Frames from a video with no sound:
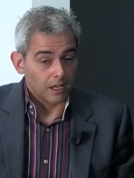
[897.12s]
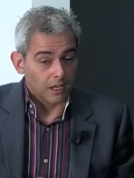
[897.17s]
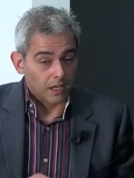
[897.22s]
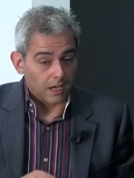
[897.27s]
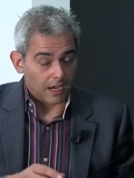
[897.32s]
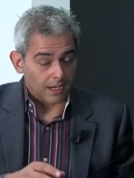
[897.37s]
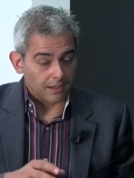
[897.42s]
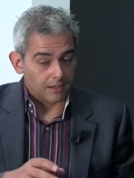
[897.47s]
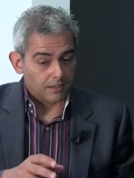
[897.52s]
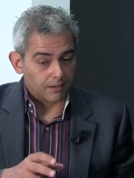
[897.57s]

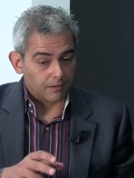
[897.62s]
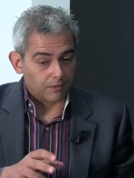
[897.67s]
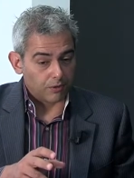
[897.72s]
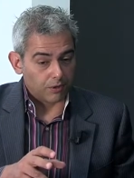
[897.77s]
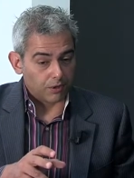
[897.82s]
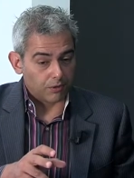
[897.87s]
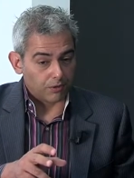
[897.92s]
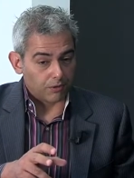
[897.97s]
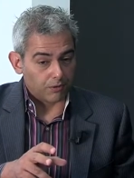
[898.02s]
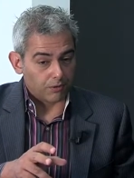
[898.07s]
And
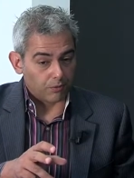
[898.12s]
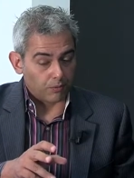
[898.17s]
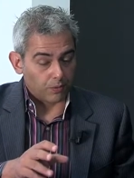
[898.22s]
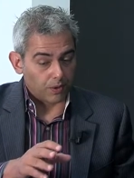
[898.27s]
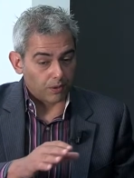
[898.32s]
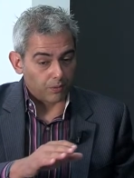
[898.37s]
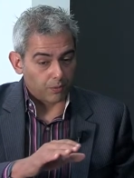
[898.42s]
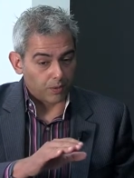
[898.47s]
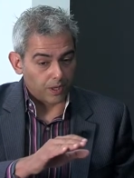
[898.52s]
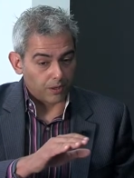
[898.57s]

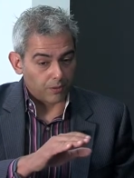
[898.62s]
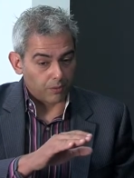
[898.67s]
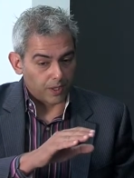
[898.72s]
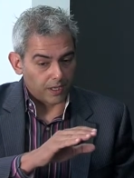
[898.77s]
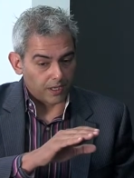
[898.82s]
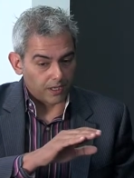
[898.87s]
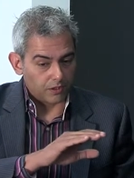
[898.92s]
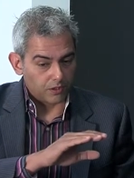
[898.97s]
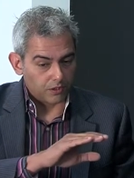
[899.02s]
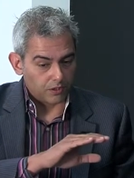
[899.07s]
when
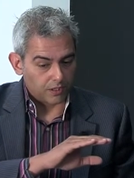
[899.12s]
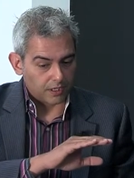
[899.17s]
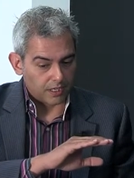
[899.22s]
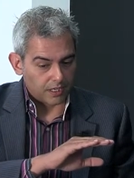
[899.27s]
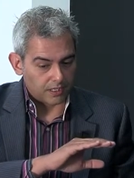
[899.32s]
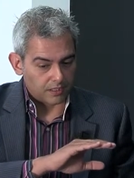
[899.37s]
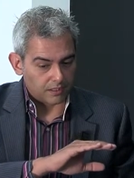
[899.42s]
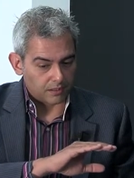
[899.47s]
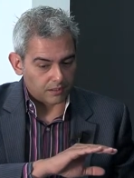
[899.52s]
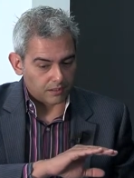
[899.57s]
I look
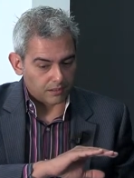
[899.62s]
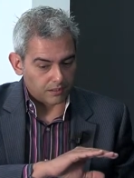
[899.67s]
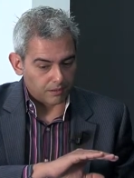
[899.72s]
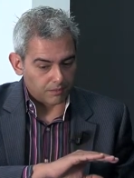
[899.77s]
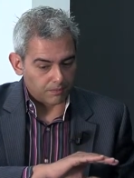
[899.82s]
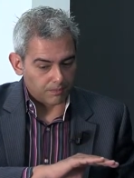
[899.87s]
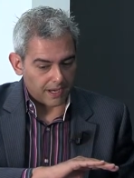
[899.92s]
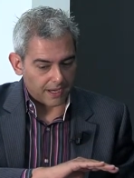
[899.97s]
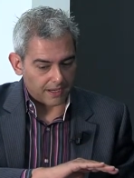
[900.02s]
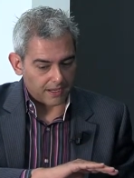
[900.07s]
at
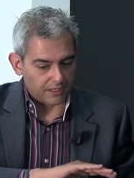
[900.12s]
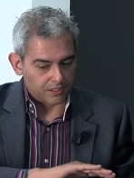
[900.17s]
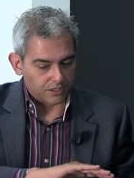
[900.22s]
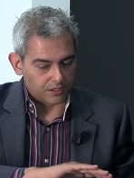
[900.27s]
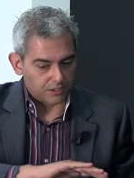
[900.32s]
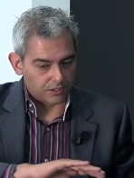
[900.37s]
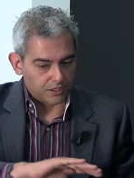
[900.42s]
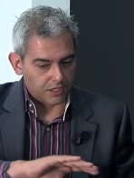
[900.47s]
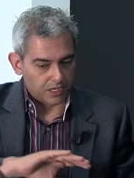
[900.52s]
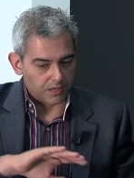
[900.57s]
back at your
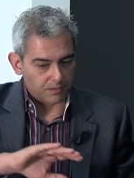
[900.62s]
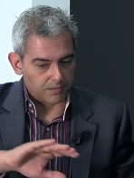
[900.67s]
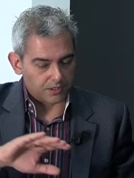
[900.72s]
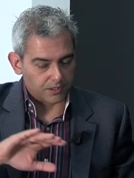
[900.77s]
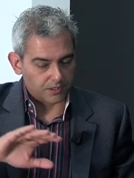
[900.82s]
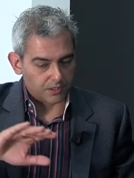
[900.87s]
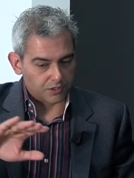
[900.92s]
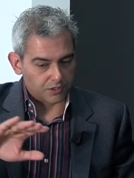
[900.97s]
time at